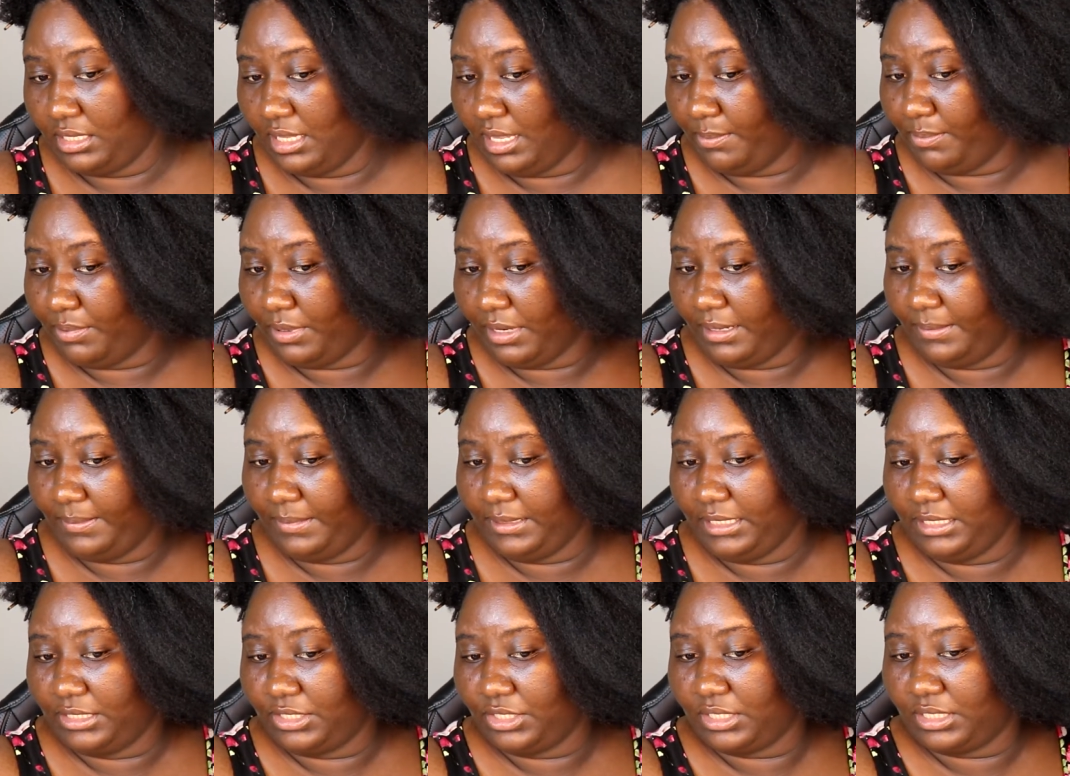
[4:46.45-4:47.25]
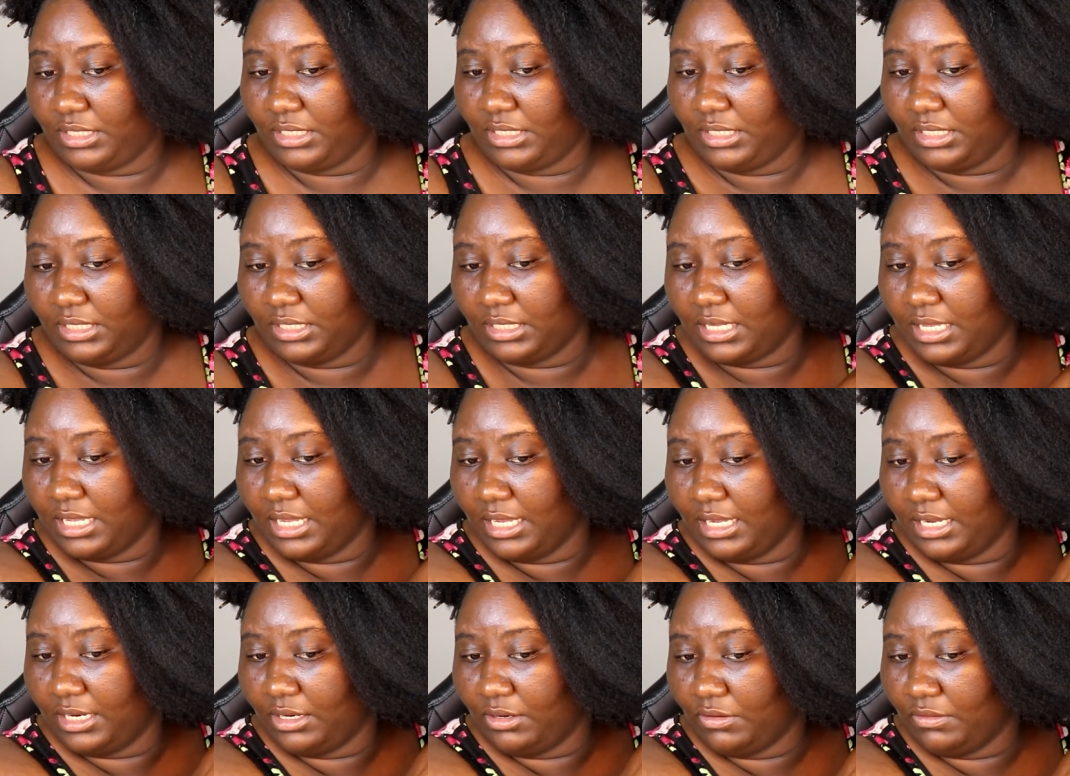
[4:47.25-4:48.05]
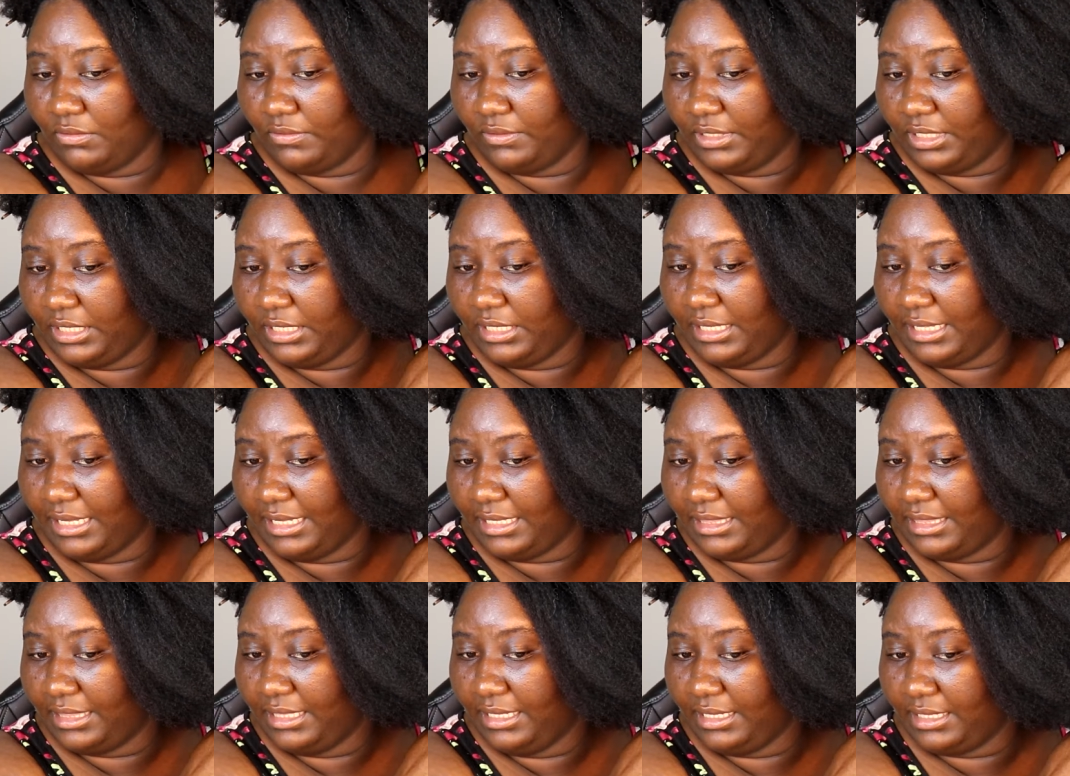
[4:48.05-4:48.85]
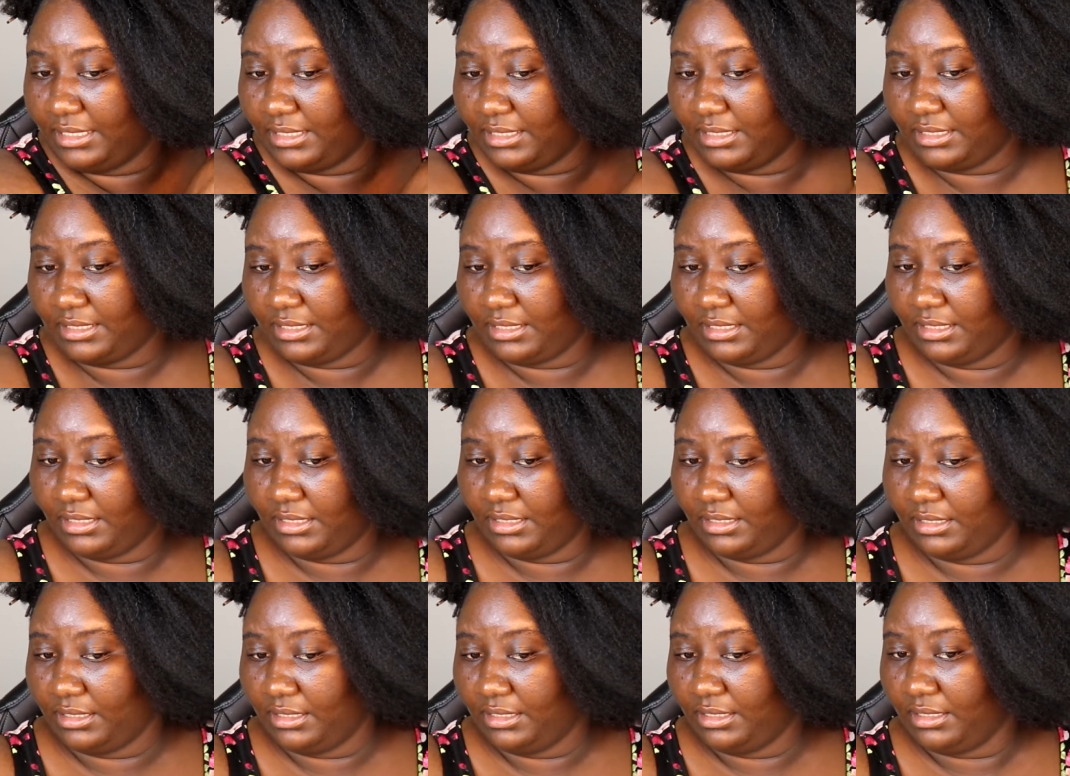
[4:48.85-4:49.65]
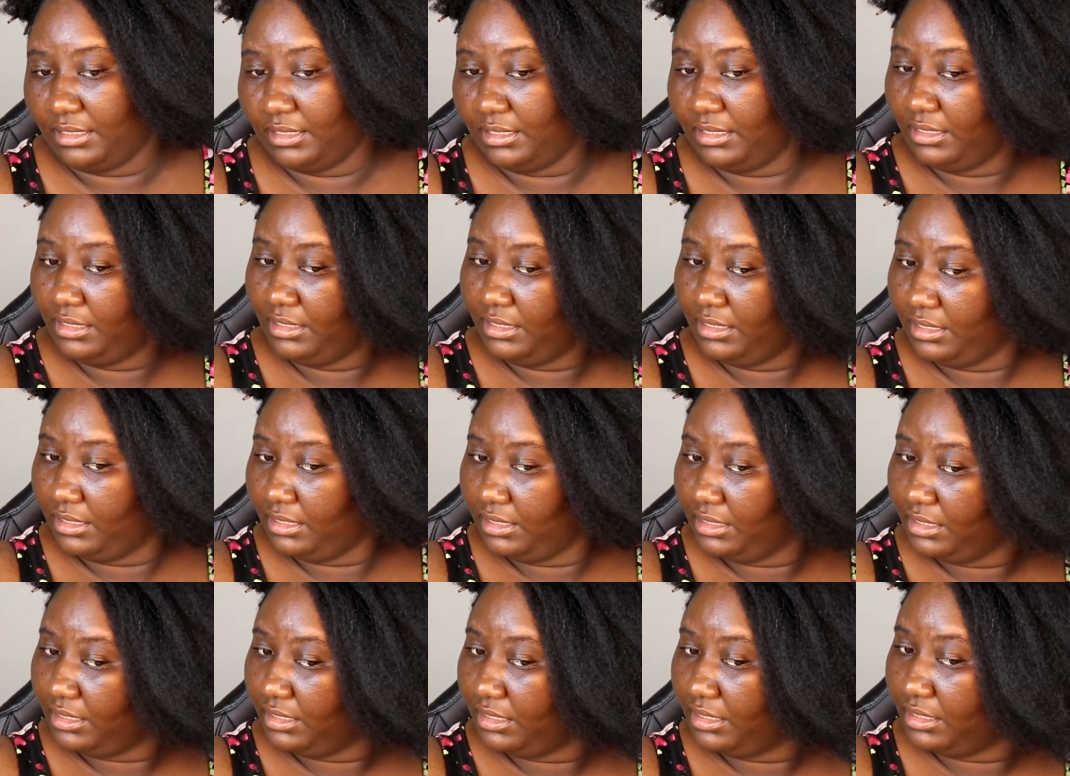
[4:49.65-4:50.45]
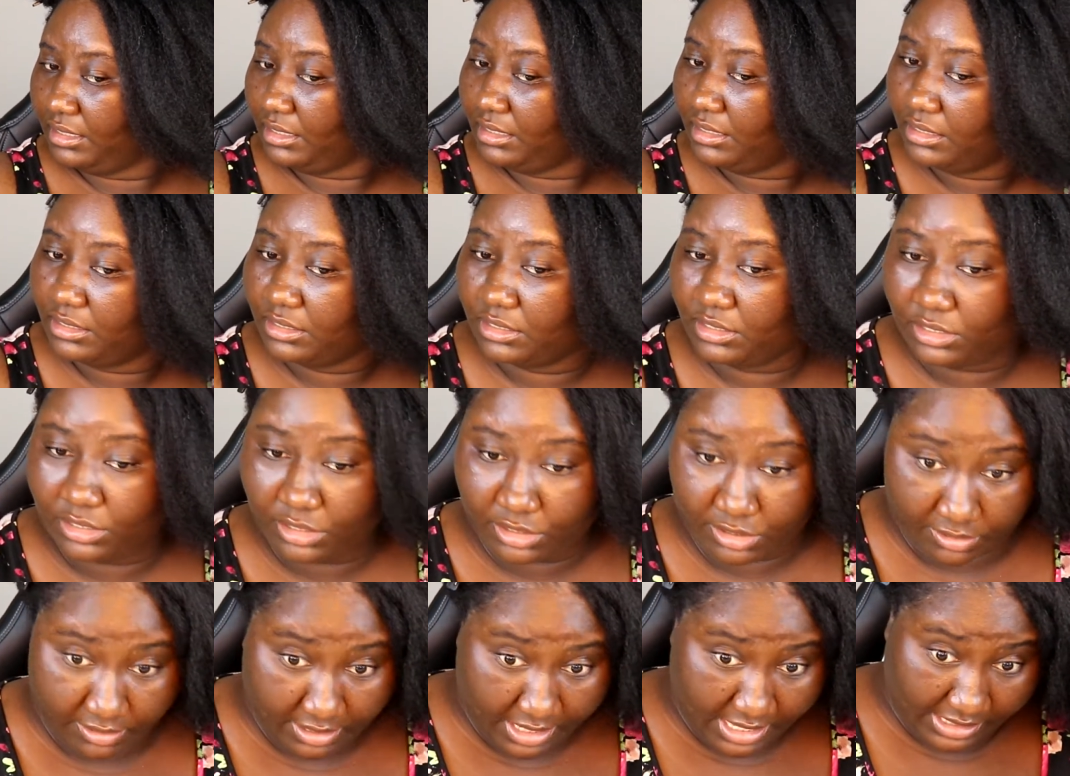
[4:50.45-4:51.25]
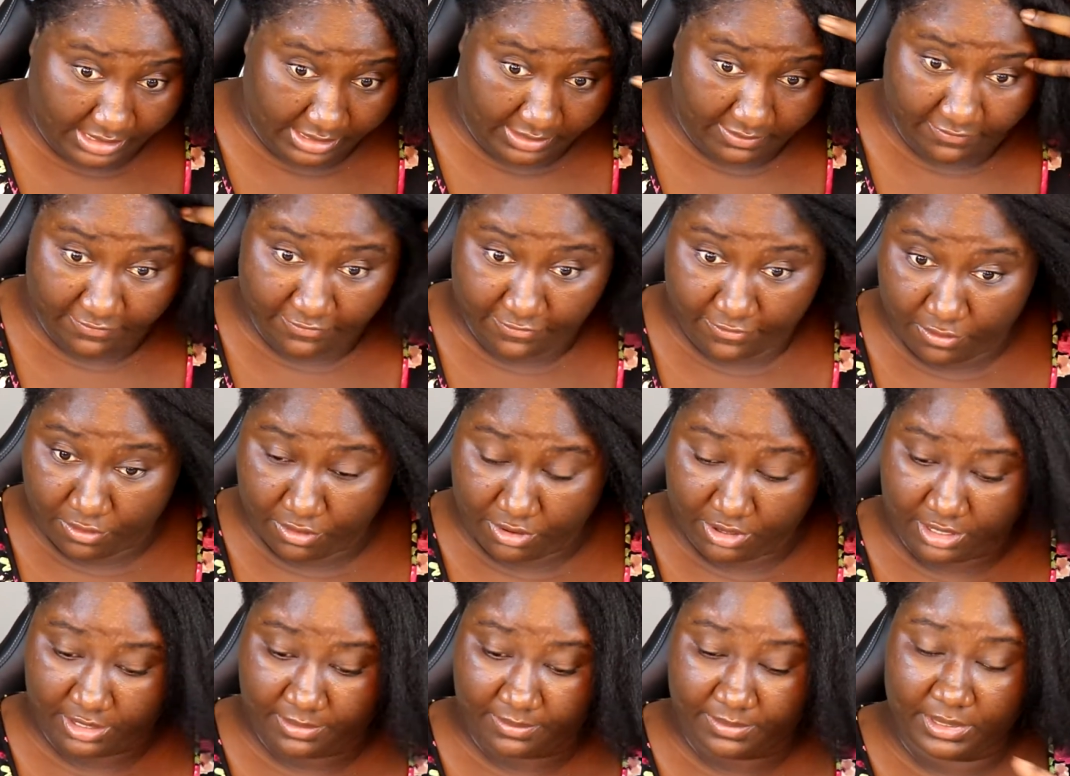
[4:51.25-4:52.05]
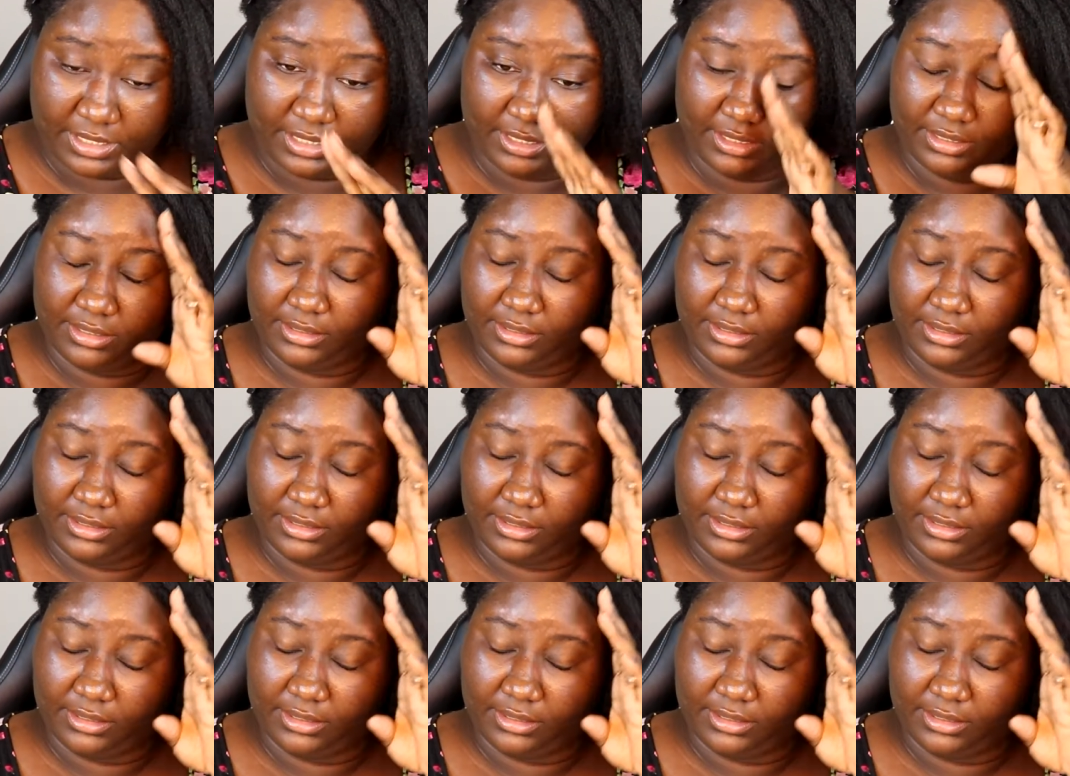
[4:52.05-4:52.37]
I probably just need to cut over here like this just to create some form.